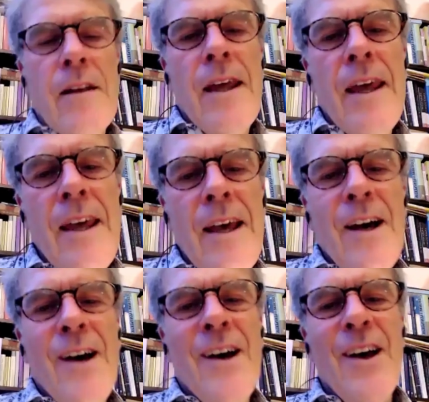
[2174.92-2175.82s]

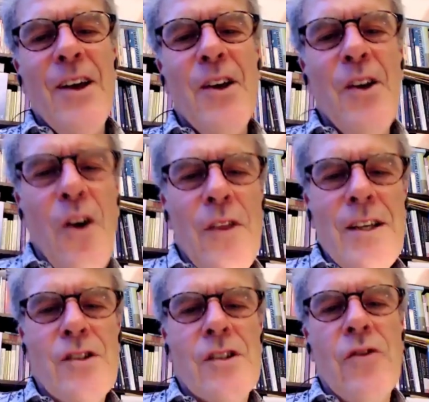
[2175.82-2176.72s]
here, you know,
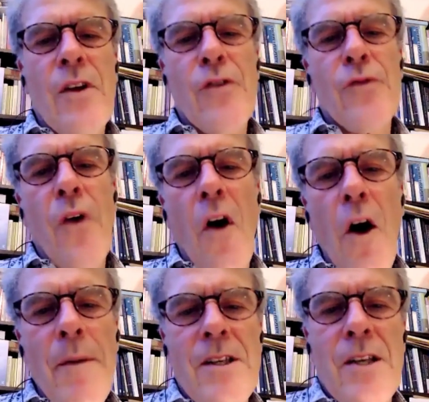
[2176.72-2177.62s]
this
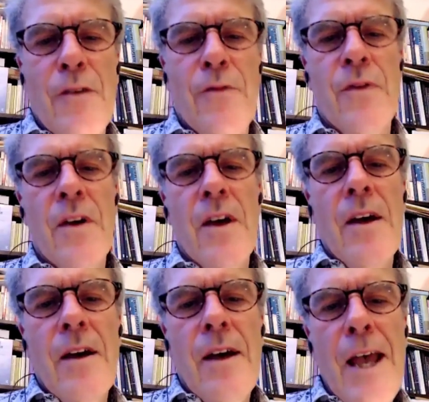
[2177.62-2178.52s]
transformative
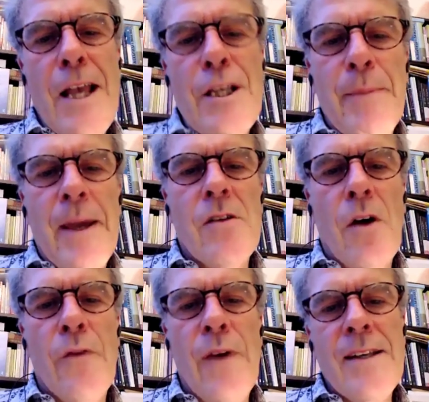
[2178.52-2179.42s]
aspects
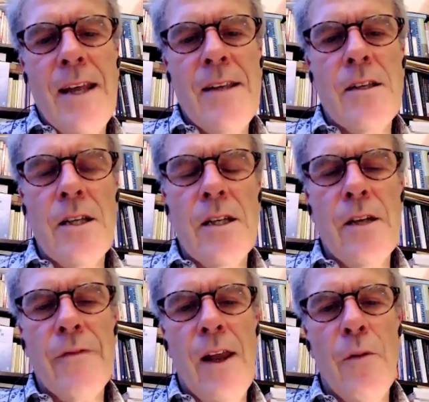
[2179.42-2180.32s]
of identity
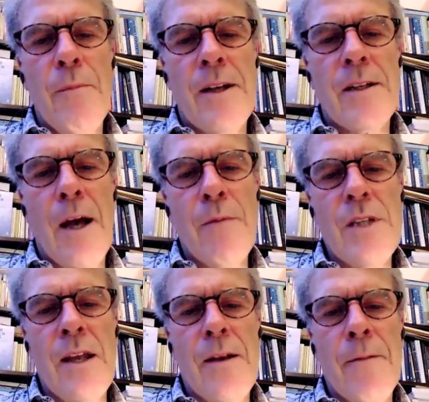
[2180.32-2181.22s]
development comes
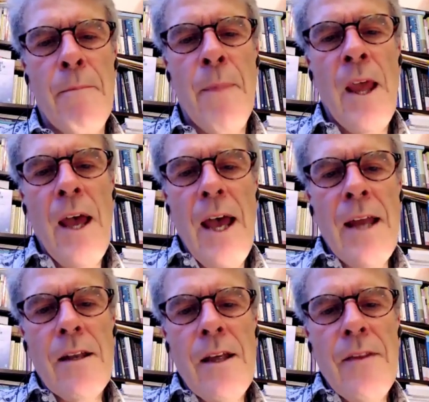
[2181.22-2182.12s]
in.
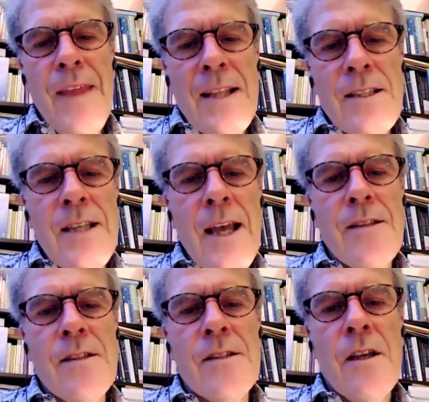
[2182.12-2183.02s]
And in that
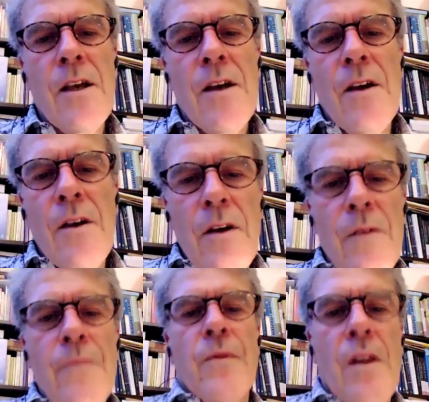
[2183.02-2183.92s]
sense,
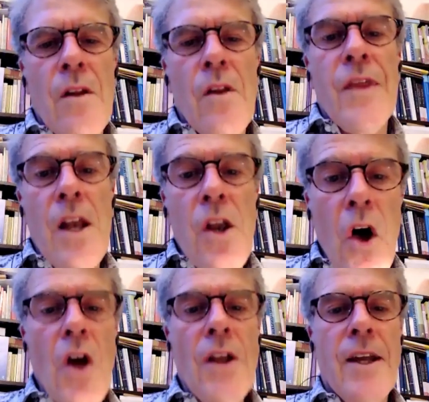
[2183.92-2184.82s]
the
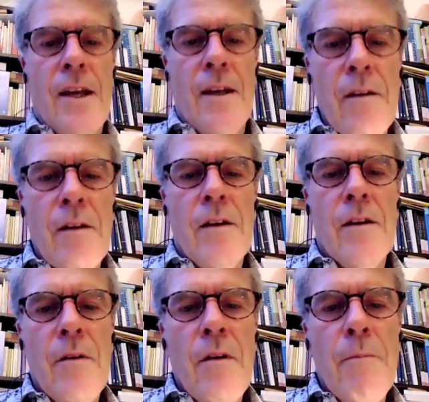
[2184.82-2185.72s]
learning
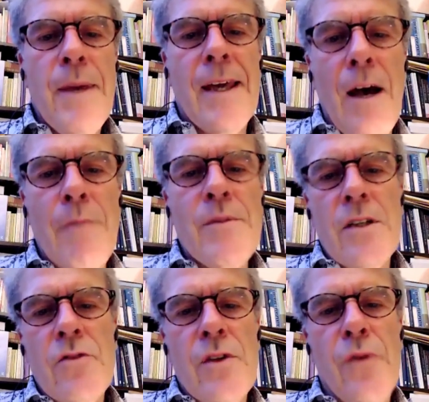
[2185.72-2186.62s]
becomes a
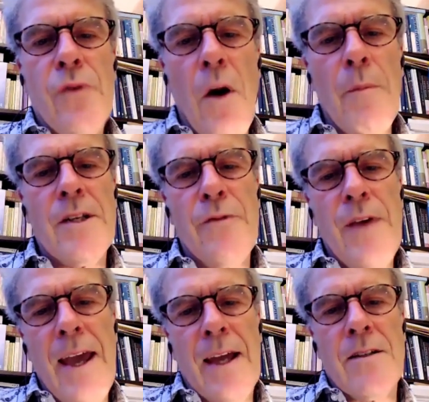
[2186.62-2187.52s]
transformative
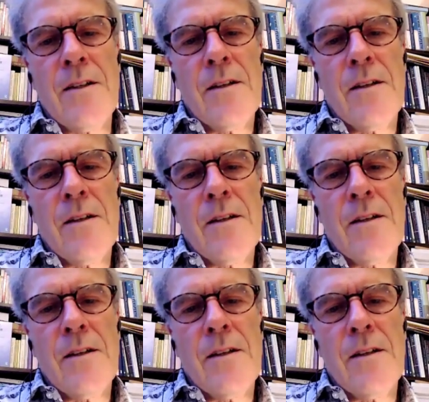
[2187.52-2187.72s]
act.